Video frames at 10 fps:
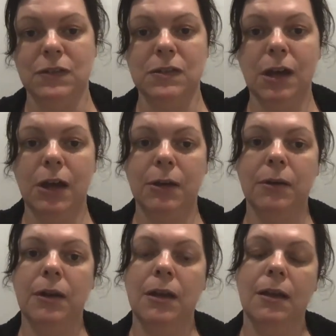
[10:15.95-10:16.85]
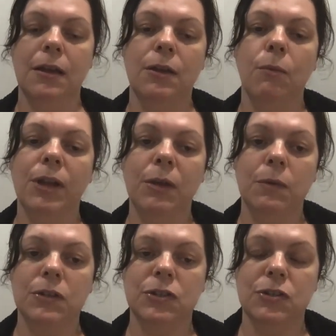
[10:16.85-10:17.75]
So what you
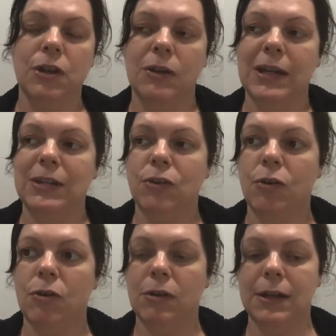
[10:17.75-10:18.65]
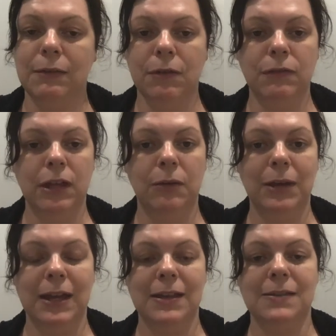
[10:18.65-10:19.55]
want to note in your lit review
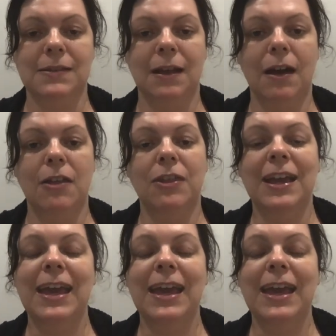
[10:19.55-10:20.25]
is the